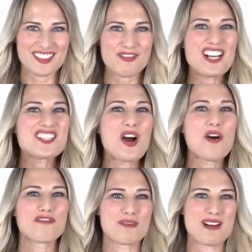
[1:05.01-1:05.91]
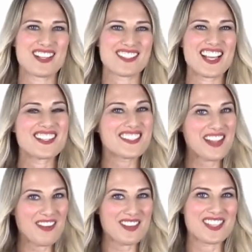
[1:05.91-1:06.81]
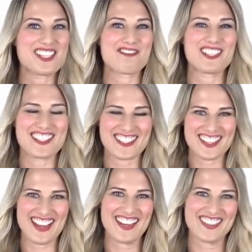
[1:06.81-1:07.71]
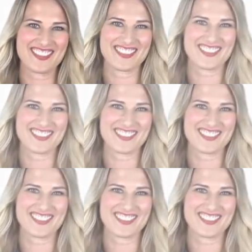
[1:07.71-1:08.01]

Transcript: Rent a home from us and discover the difference today.